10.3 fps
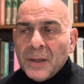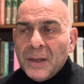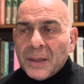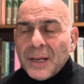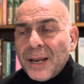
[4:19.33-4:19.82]

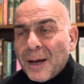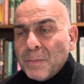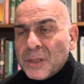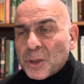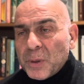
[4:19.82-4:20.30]
The
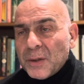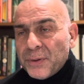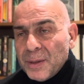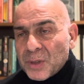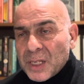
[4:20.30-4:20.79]
numbers speak for
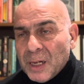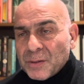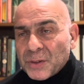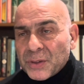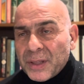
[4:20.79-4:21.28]

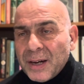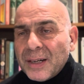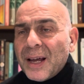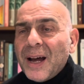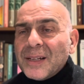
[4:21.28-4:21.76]
themselves. They're
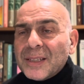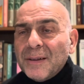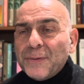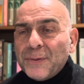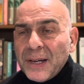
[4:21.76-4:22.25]
an utter
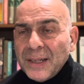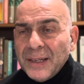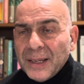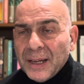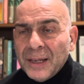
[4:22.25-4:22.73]

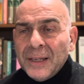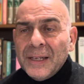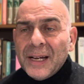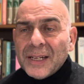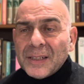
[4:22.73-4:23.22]
failure
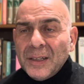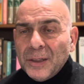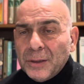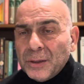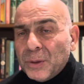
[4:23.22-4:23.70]
as a
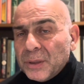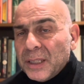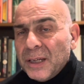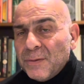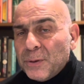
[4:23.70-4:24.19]
law and order
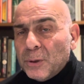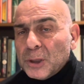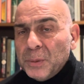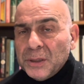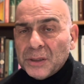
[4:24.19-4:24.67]

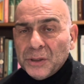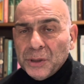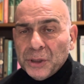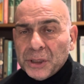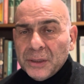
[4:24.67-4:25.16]
enforcement
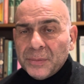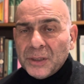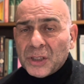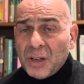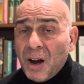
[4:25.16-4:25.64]
institution.
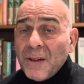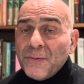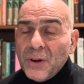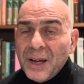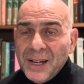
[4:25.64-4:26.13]
Time
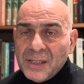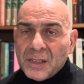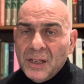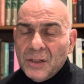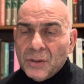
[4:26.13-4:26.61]
for
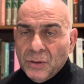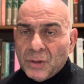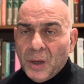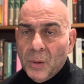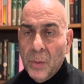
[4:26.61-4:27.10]
heads to
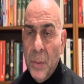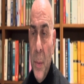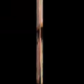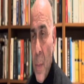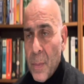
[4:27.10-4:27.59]
roll.
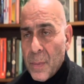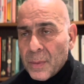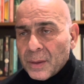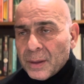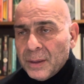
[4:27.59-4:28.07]

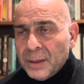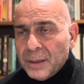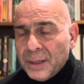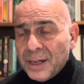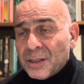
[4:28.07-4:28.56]

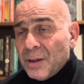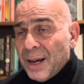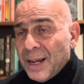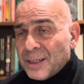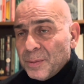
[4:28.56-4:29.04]
And it's not
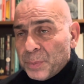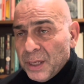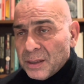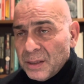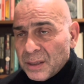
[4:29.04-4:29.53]
Allison
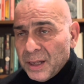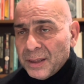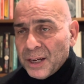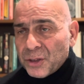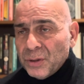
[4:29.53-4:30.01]
Pearson's head
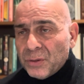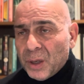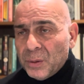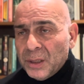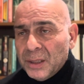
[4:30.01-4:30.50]
that should
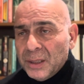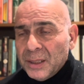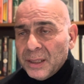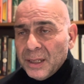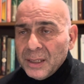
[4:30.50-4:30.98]
roll.
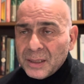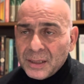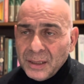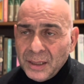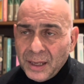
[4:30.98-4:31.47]
It's
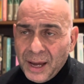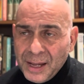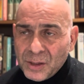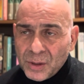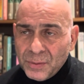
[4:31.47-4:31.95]
the
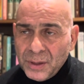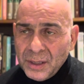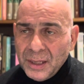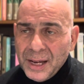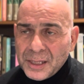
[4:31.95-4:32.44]
heads of
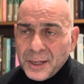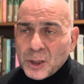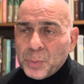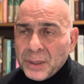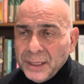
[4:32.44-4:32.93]
the Essex
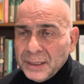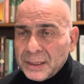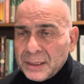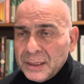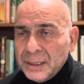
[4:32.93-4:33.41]

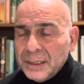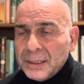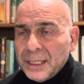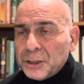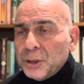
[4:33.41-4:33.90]
police
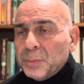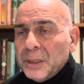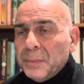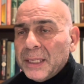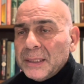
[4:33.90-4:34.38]
that should be
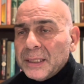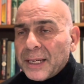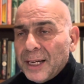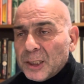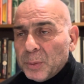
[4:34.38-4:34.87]
made
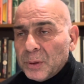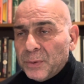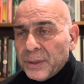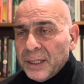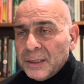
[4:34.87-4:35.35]
accountable for
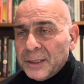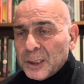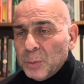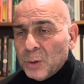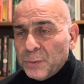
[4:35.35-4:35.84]
their
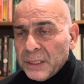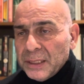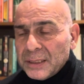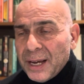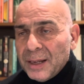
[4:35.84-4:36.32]
dismal
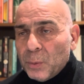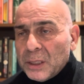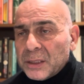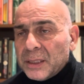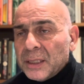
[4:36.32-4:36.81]
figures and
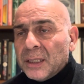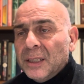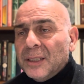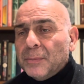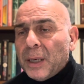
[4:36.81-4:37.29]
wasting
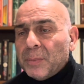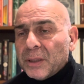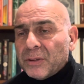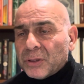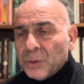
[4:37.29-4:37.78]
public
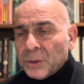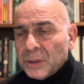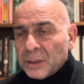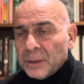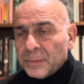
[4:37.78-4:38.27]
resources.